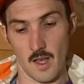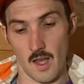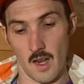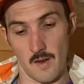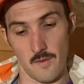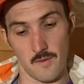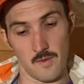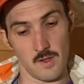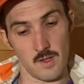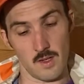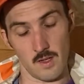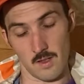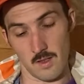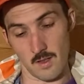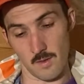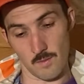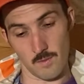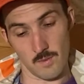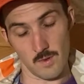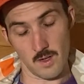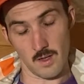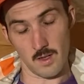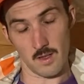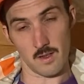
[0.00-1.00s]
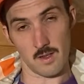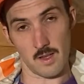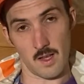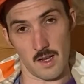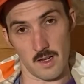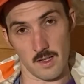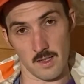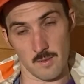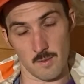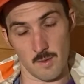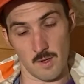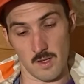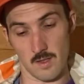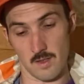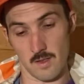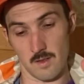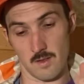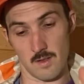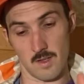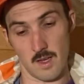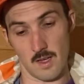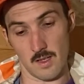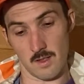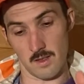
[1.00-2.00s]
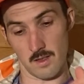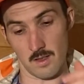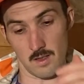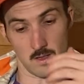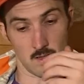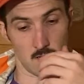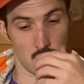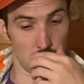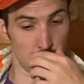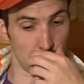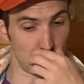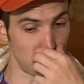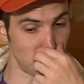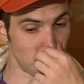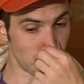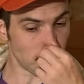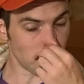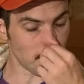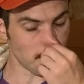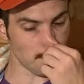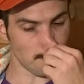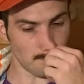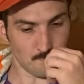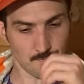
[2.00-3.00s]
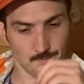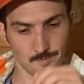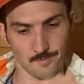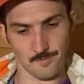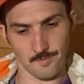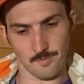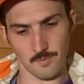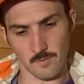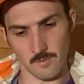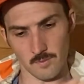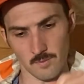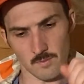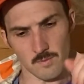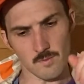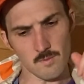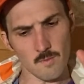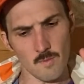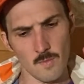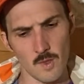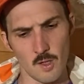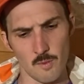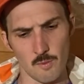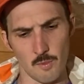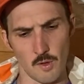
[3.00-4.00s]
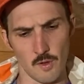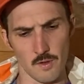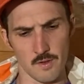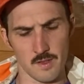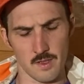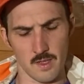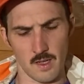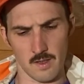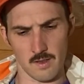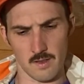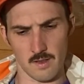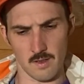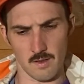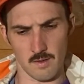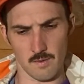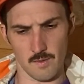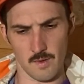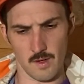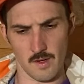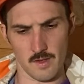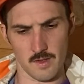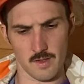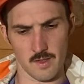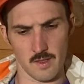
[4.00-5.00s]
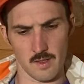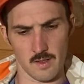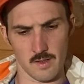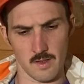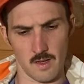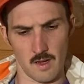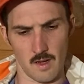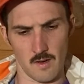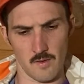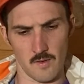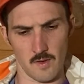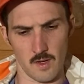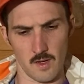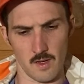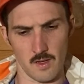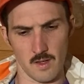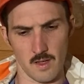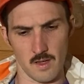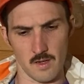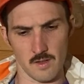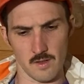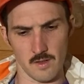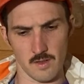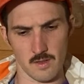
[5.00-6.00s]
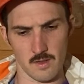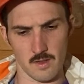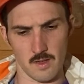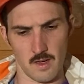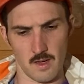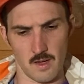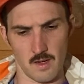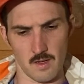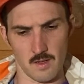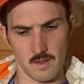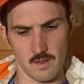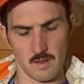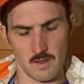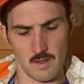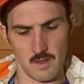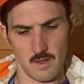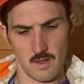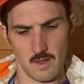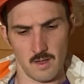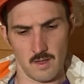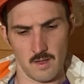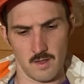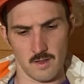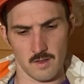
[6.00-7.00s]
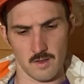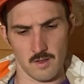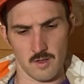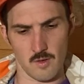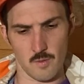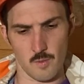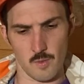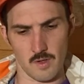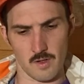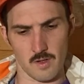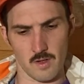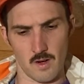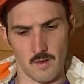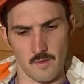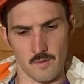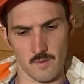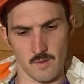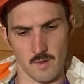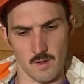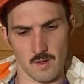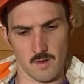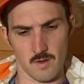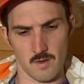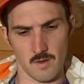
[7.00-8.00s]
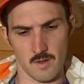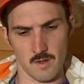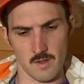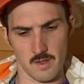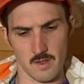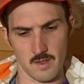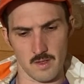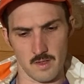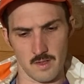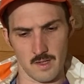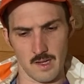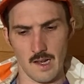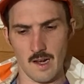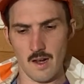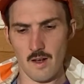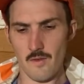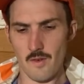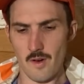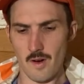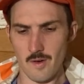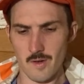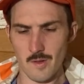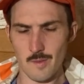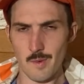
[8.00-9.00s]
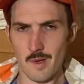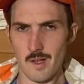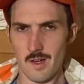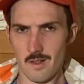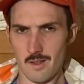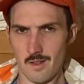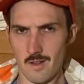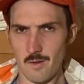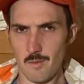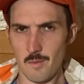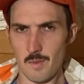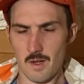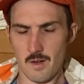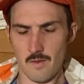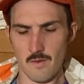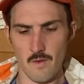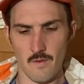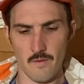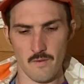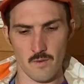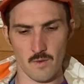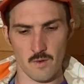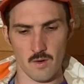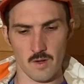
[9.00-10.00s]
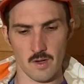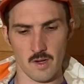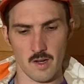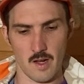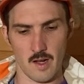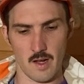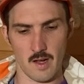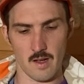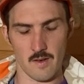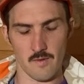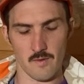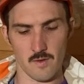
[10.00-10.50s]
And if you need a lot of space, you take the both sets of rear seats out of it, and then you just got a super tough workhorse. Now, I've always been a little bit of a Ford guy.